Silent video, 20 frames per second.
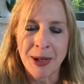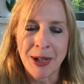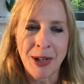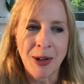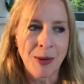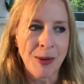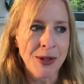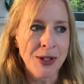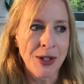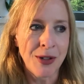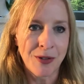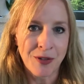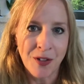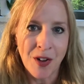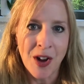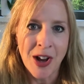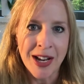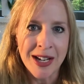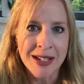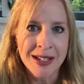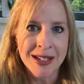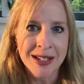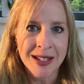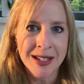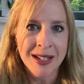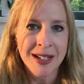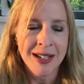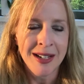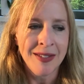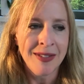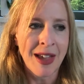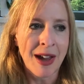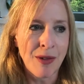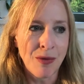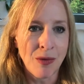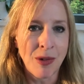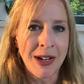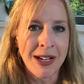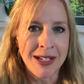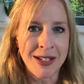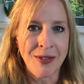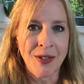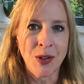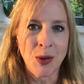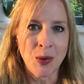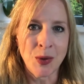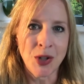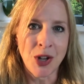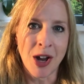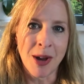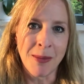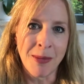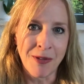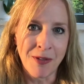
I sort of find that a really difficult time.